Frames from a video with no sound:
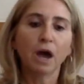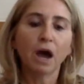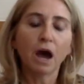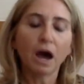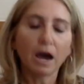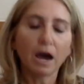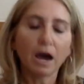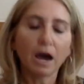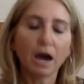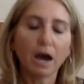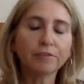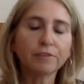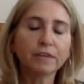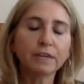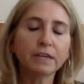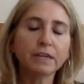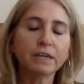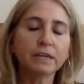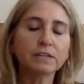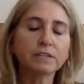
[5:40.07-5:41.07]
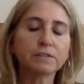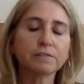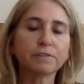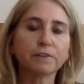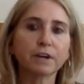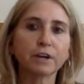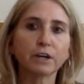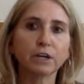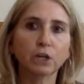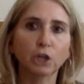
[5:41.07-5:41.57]
I think it
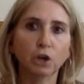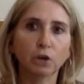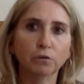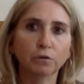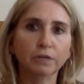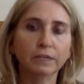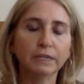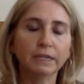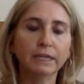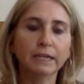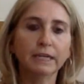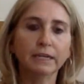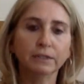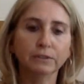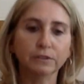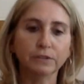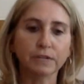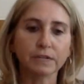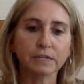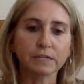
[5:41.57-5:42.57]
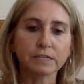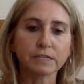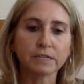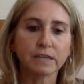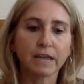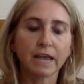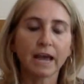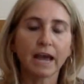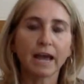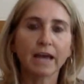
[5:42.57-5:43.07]
is a very lonely illness.